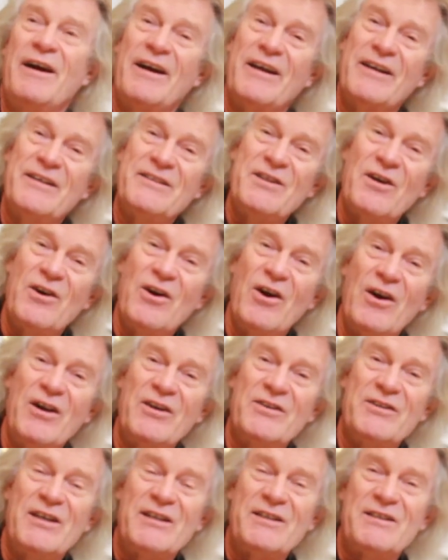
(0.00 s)
in the
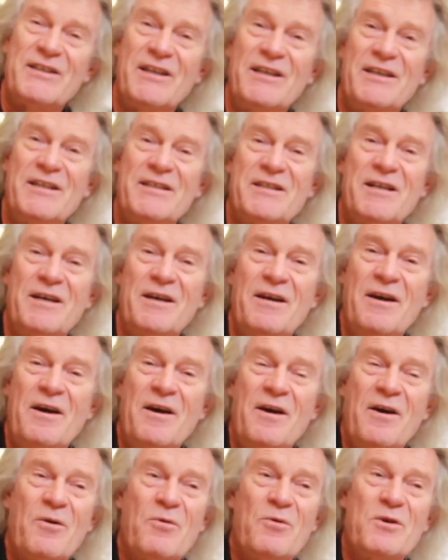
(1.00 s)
early 60s
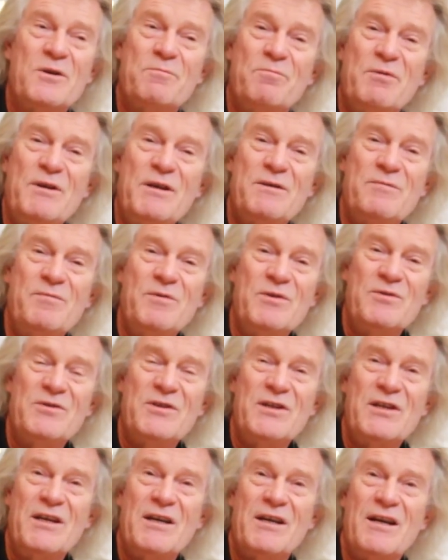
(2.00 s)
with beat
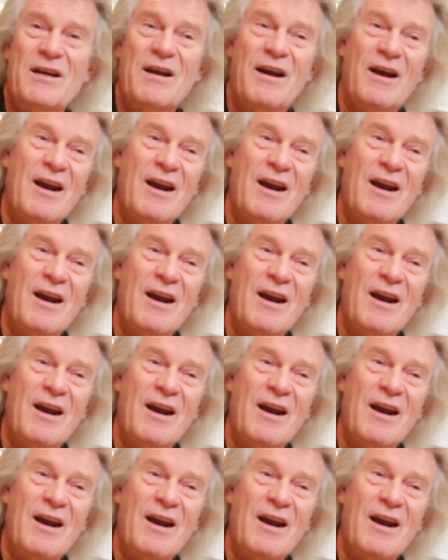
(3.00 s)
music